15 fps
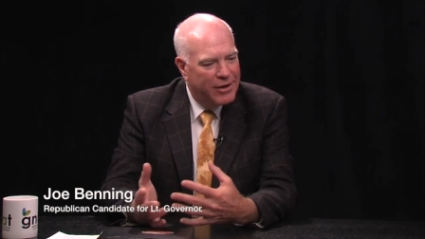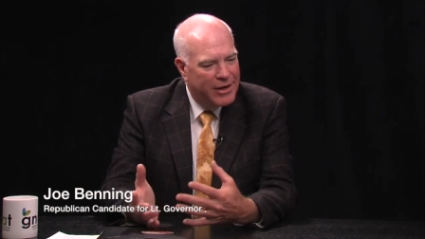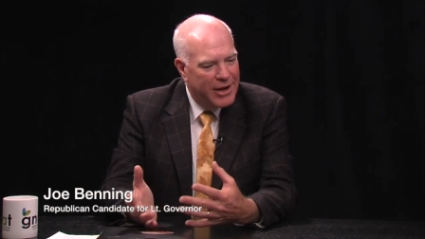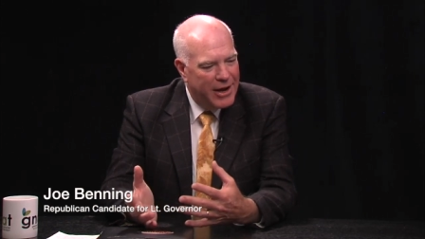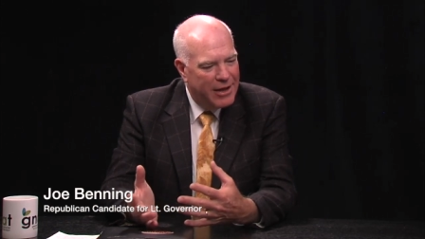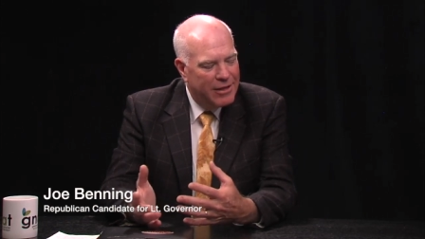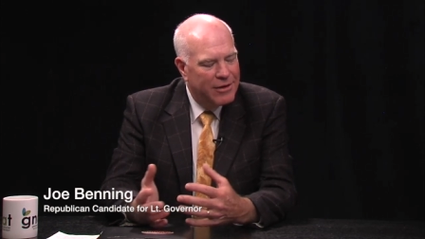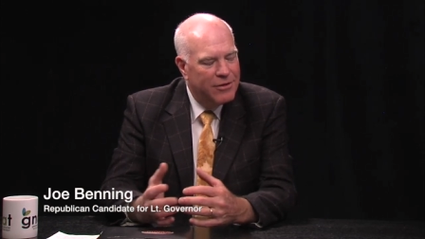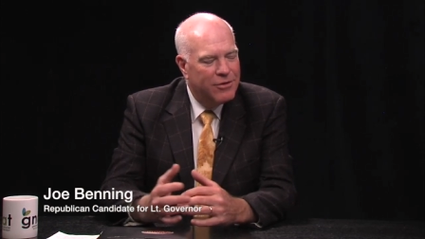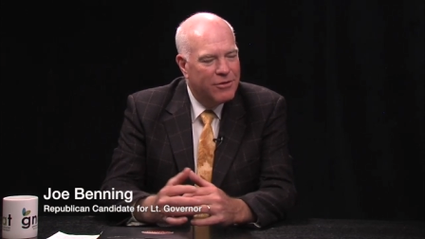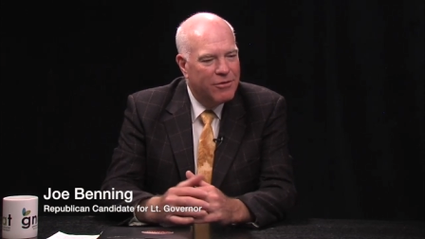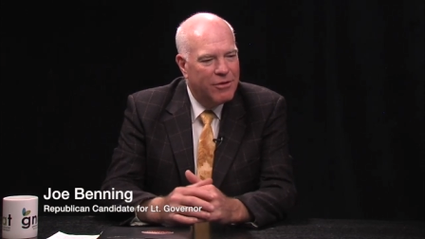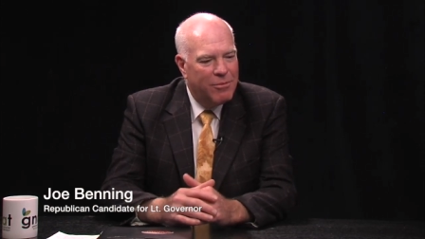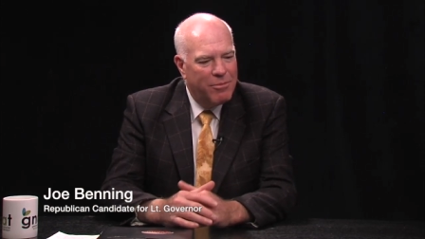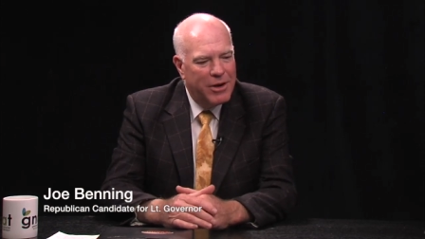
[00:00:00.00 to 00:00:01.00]

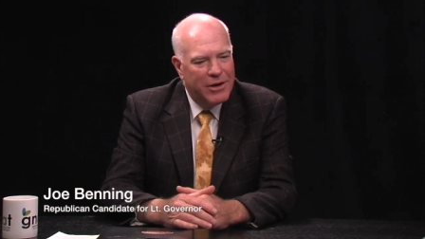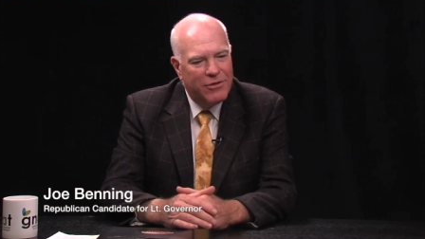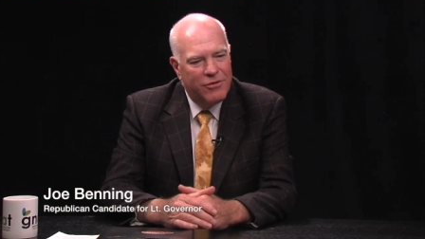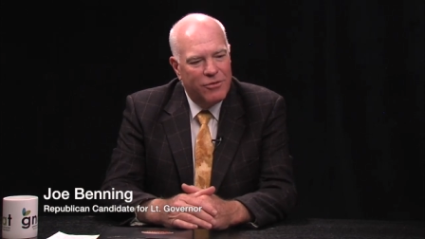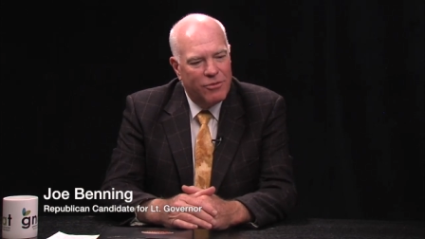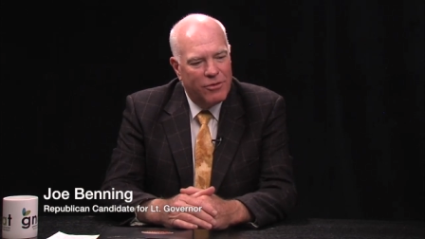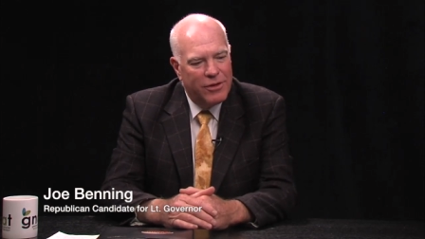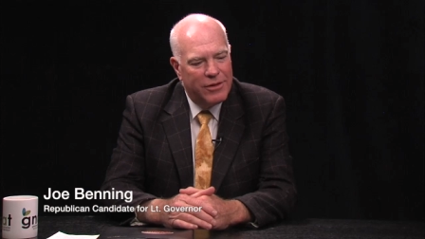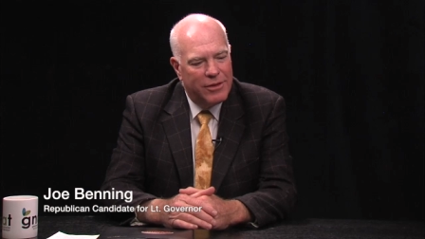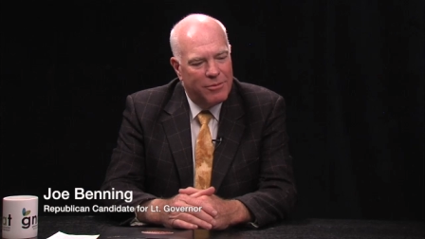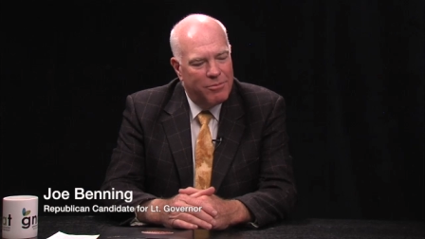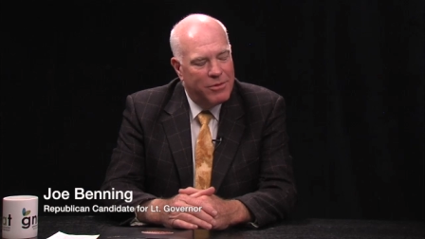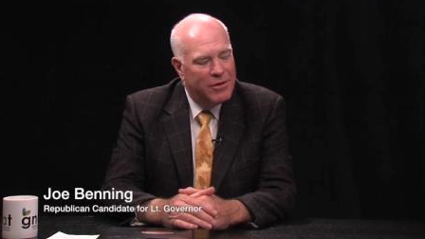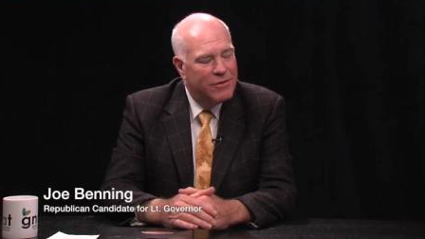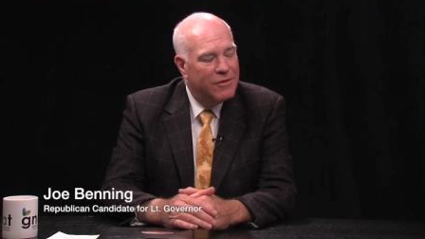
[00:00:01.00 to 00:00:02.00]
calendar and make sure that the
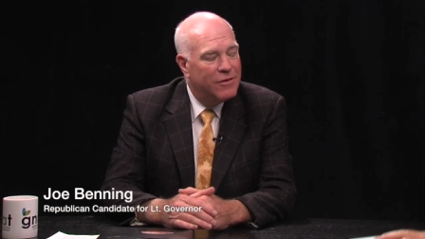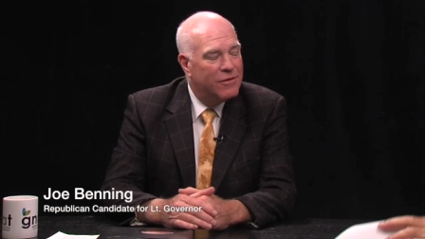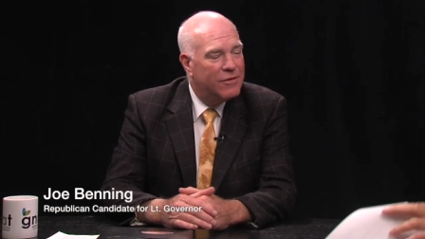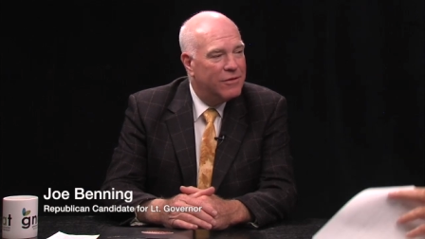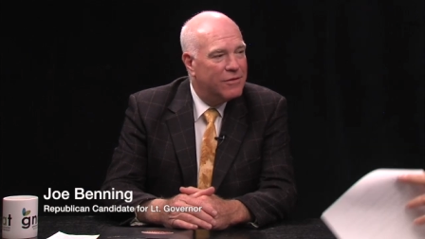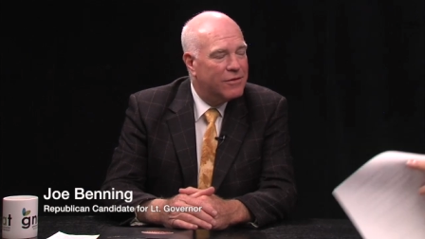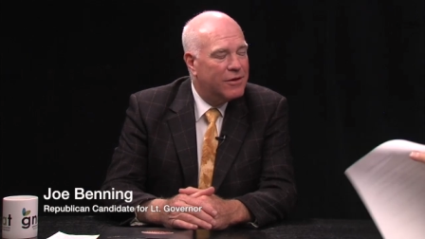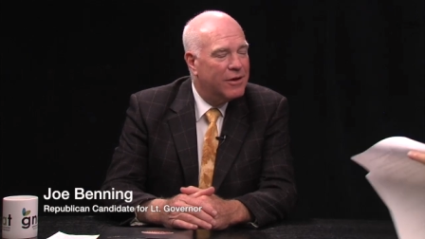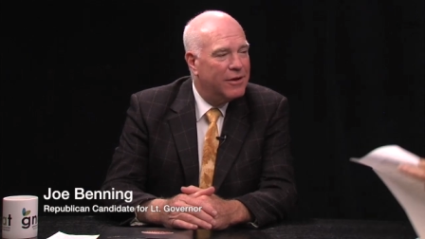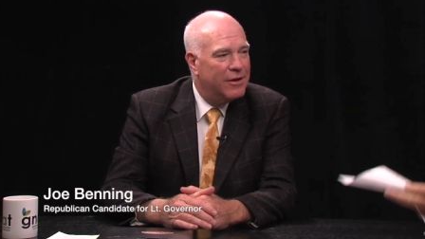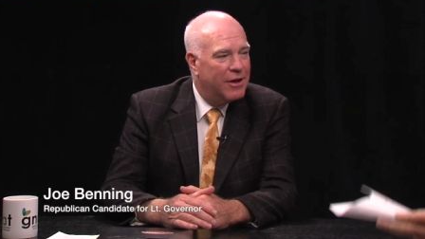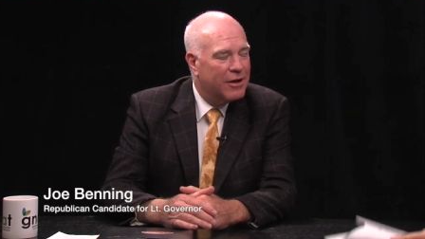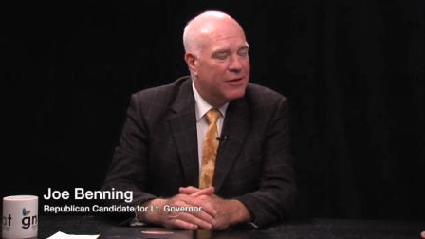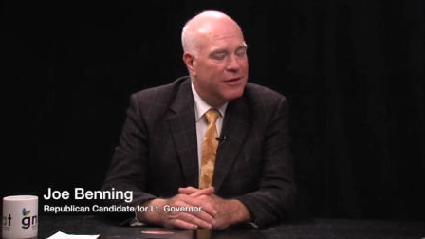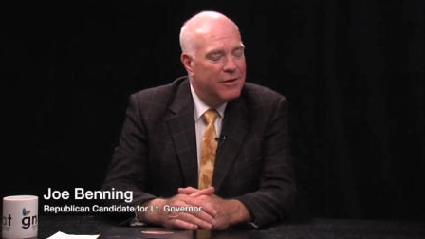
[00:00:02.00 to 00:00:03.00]
business is
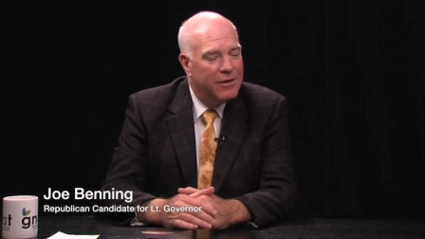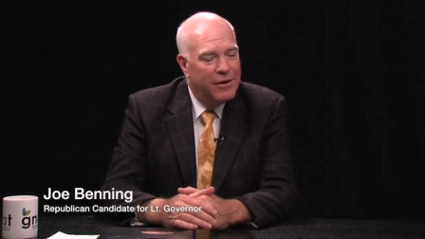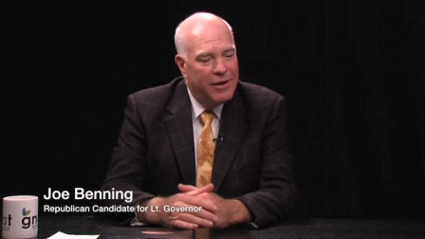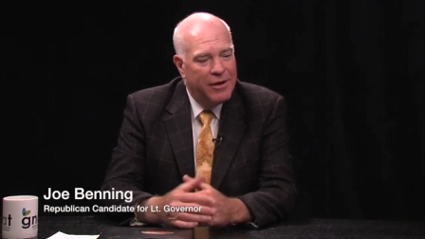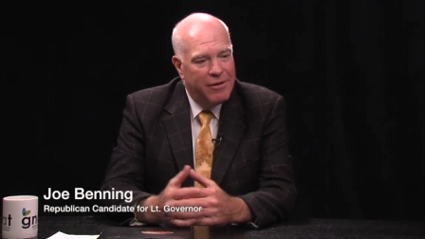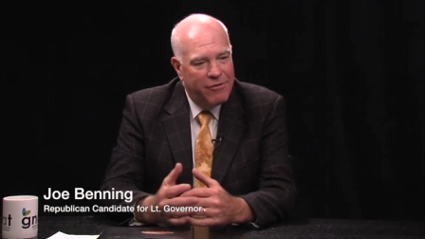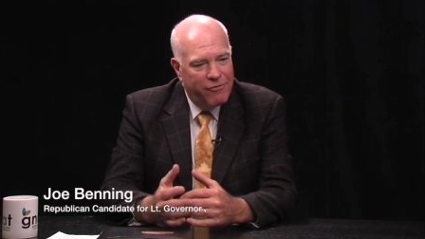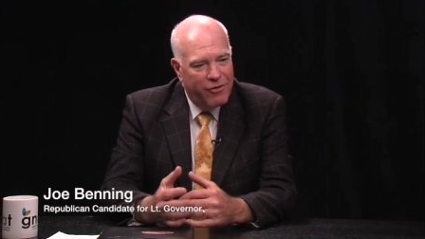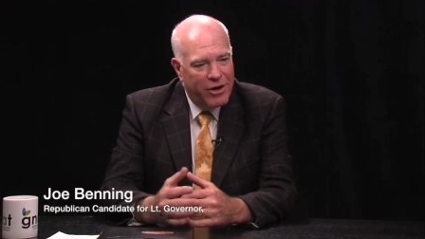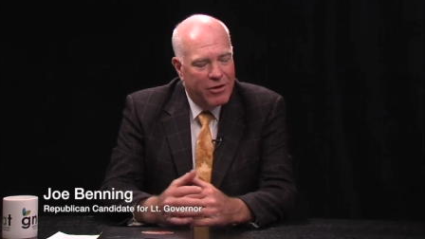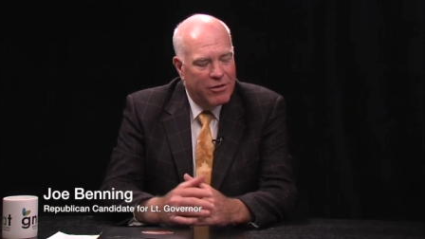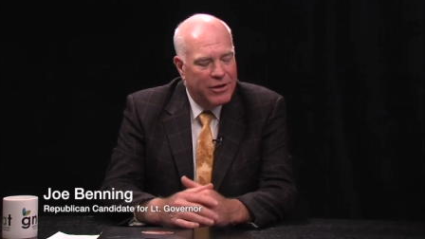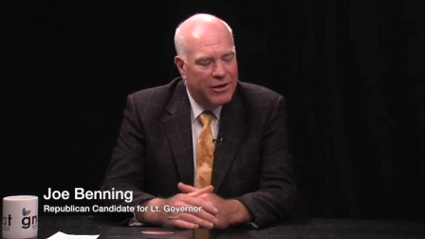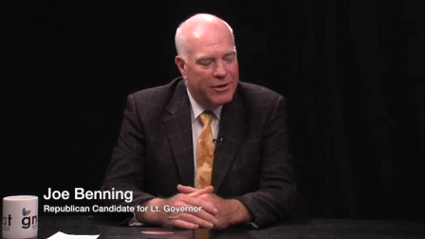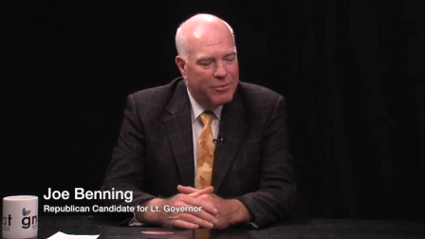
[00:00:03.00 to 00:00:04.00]
conducted
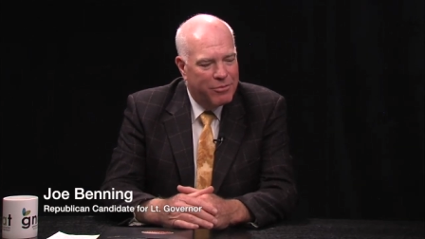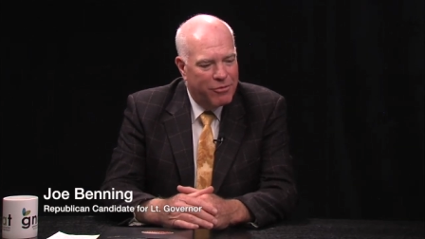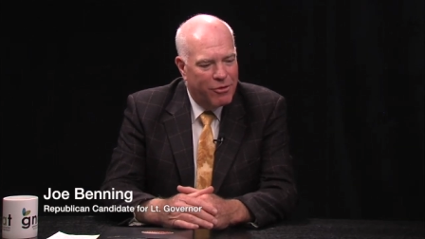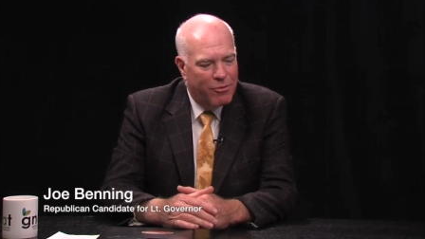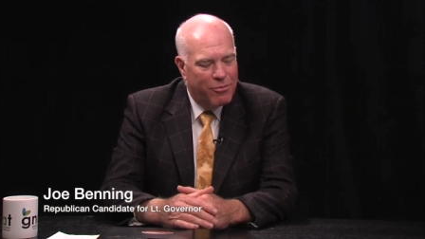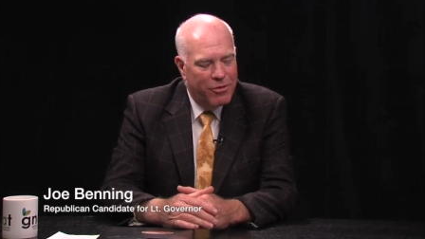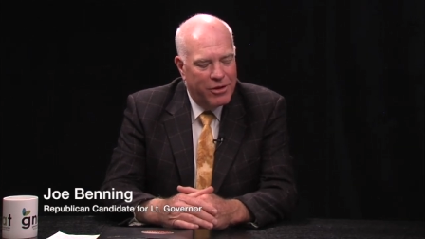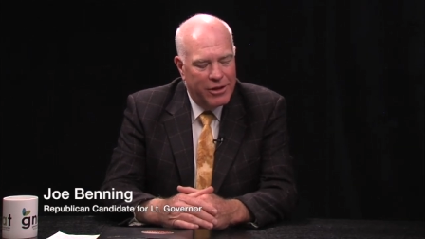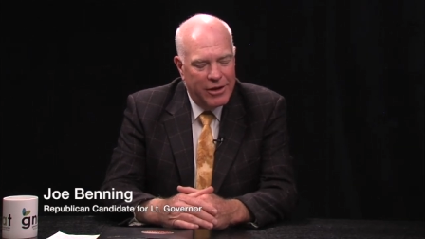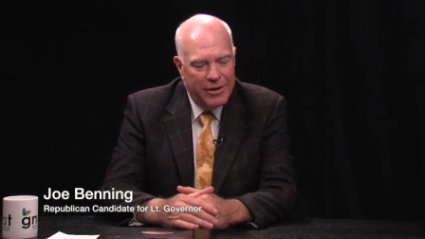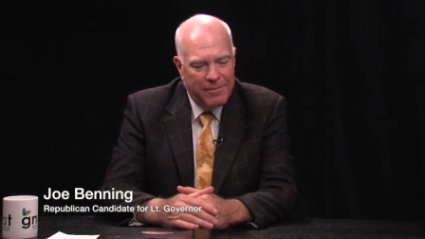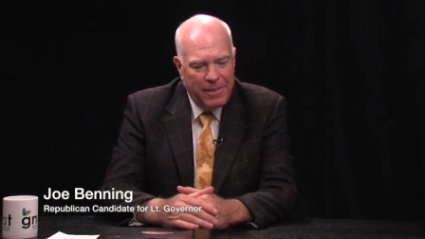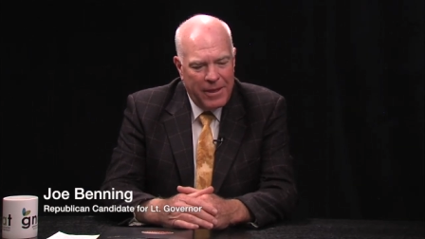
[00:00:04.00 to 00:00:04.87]
fairly and appropriately.